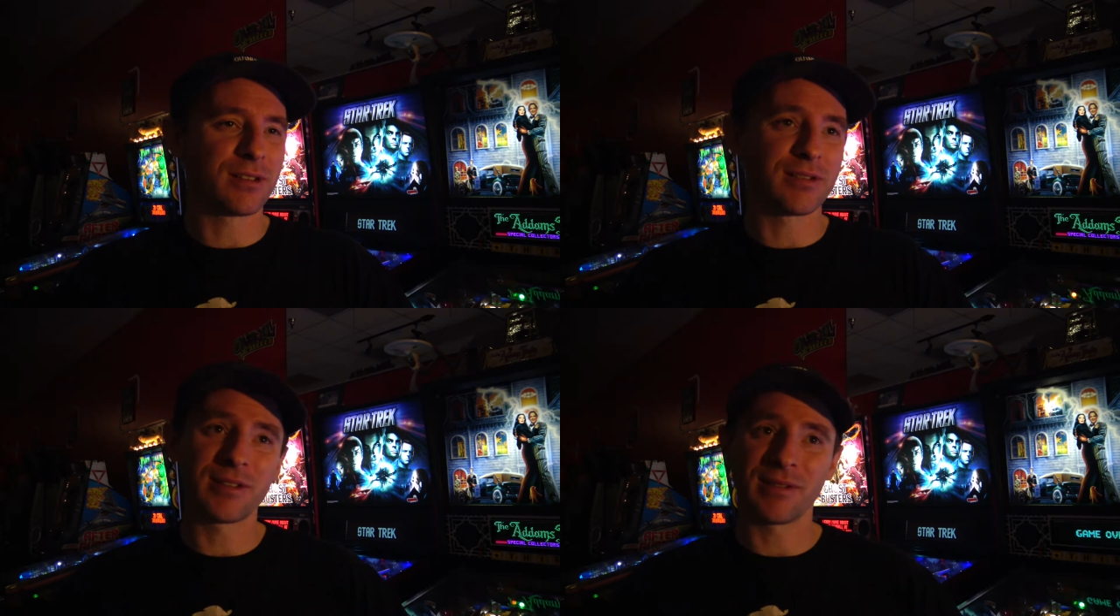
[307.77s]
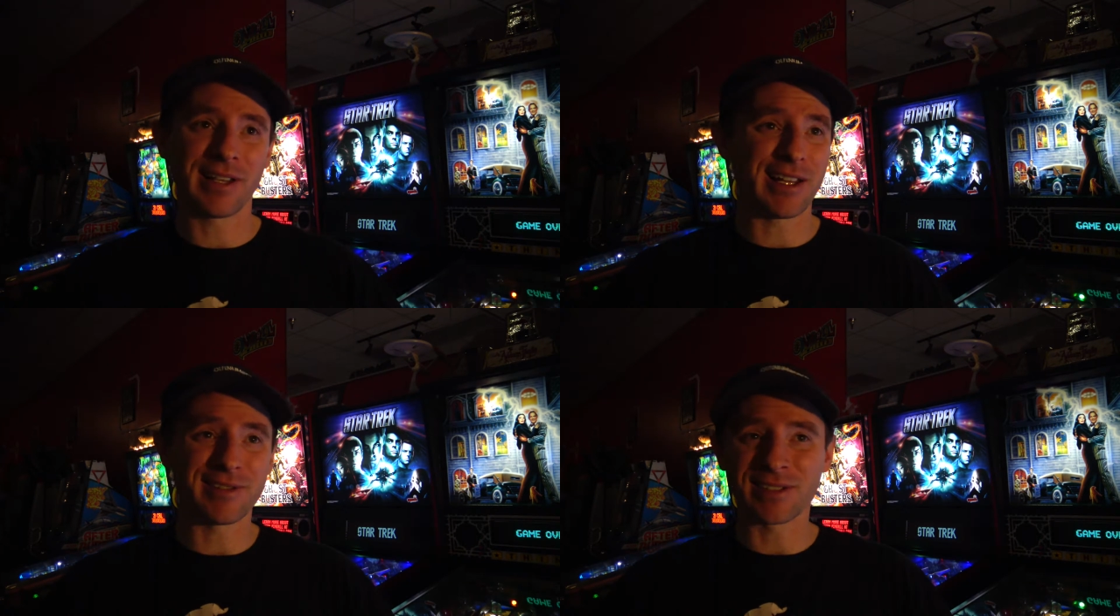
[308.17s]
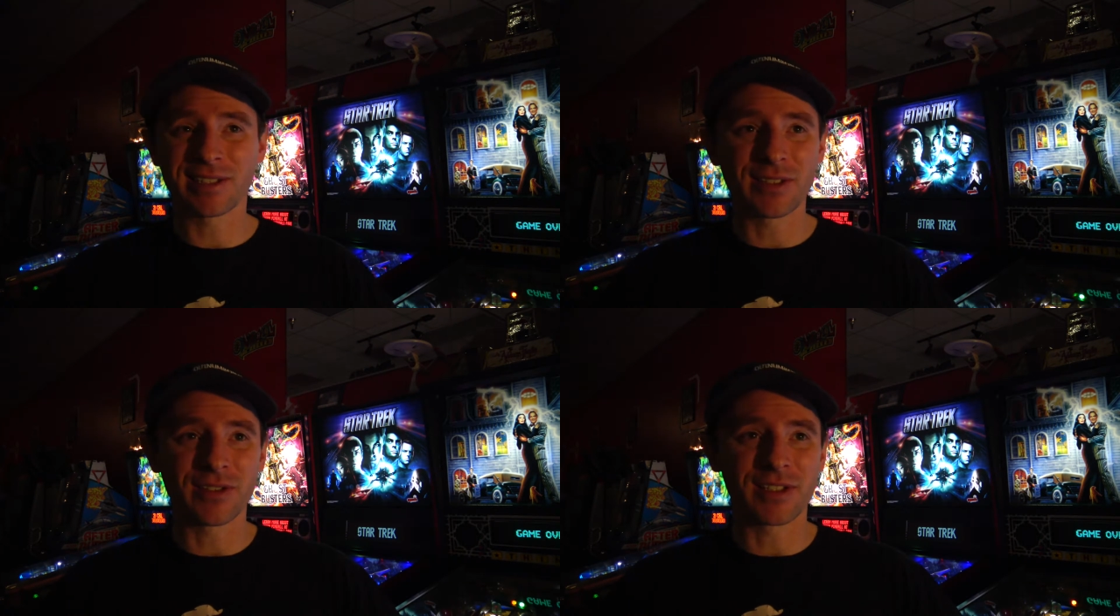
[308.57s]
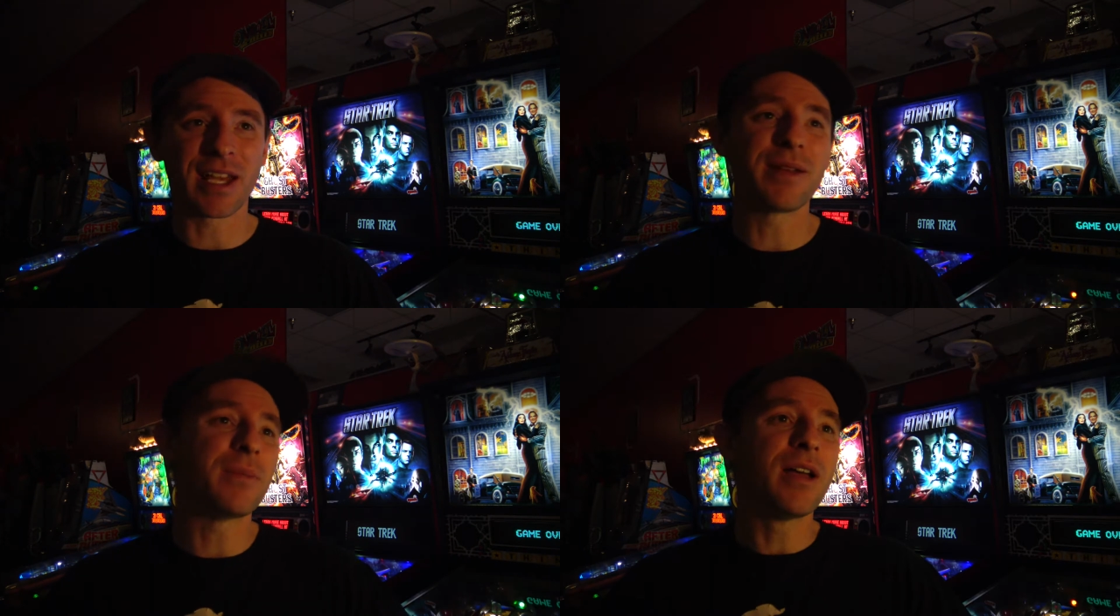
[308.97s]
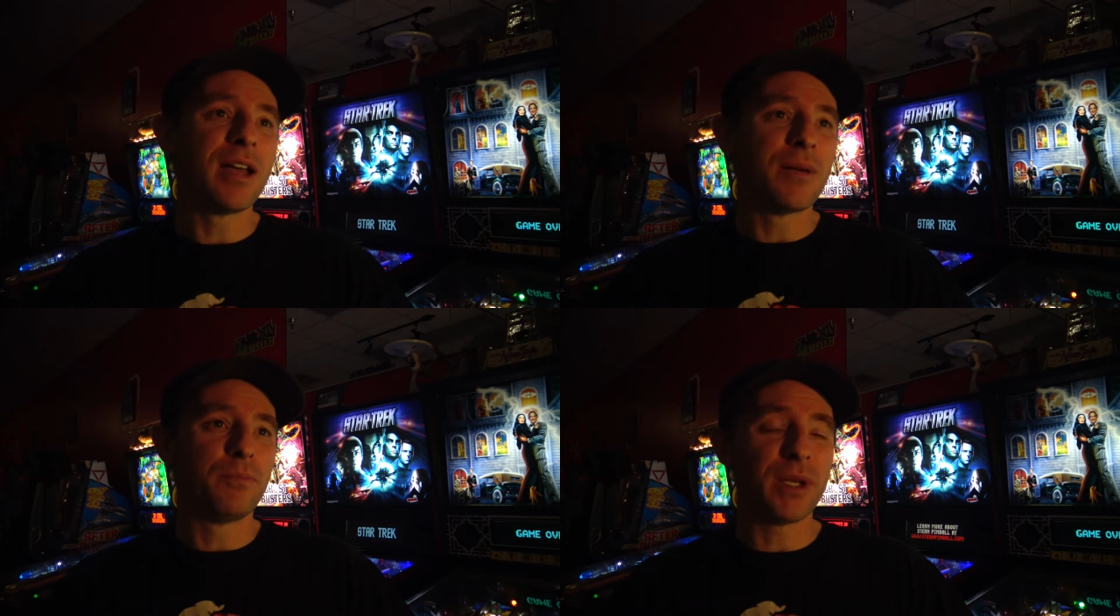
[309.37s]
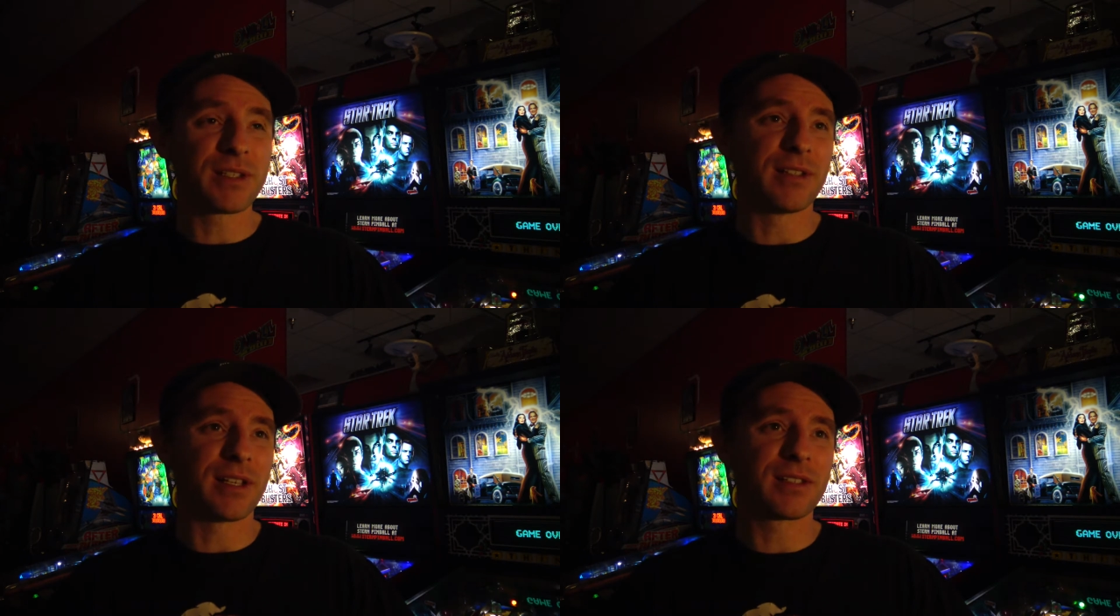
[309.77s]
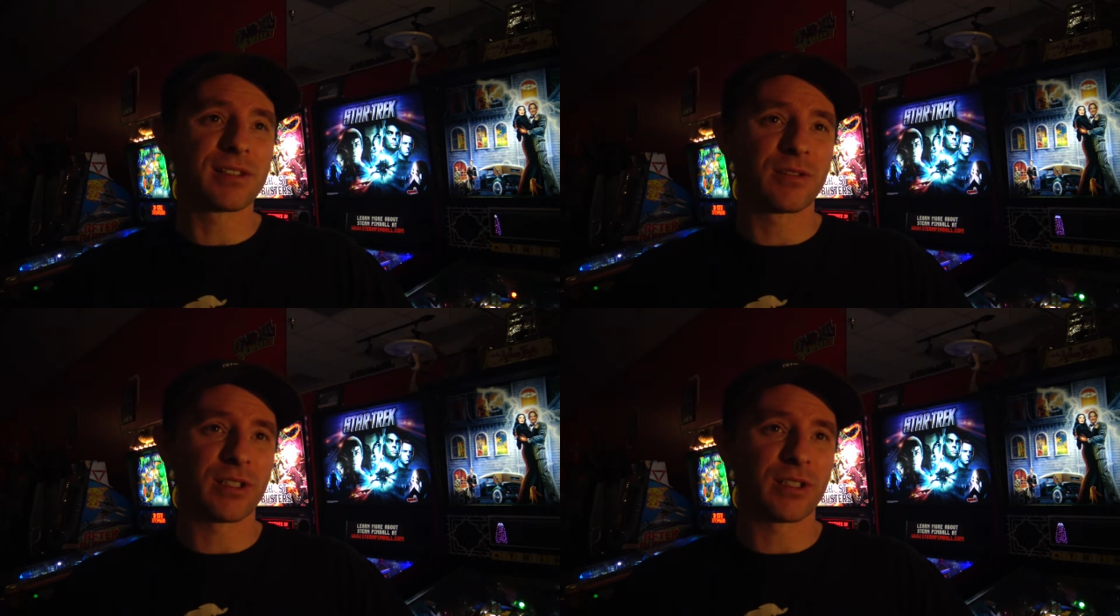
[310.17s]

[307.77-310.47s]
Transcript: It's, again, still the same business,